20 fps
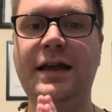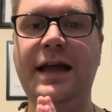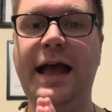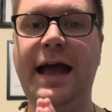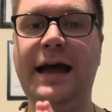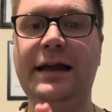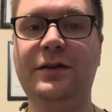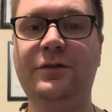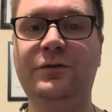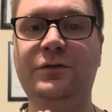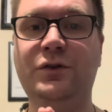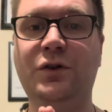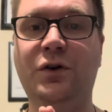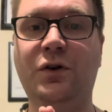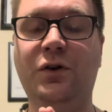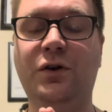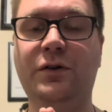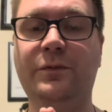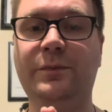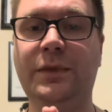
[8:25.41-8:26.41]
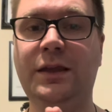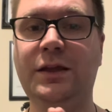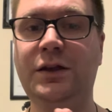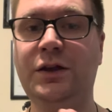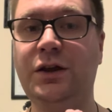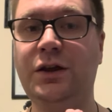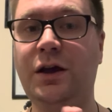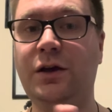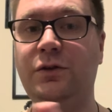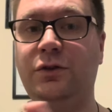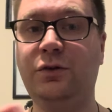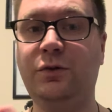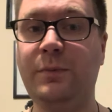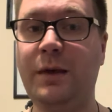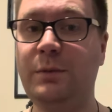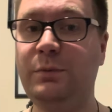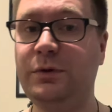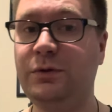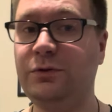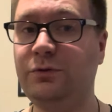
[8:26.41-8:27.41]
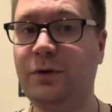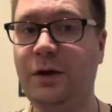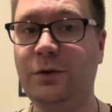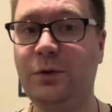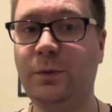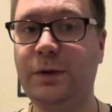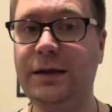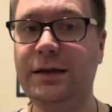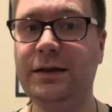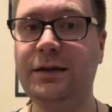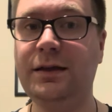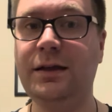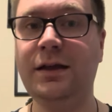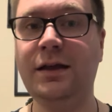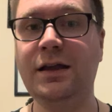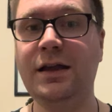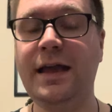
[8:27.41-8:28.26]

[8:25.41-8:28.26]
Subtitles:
And if not, you know, through maybe throughout the week,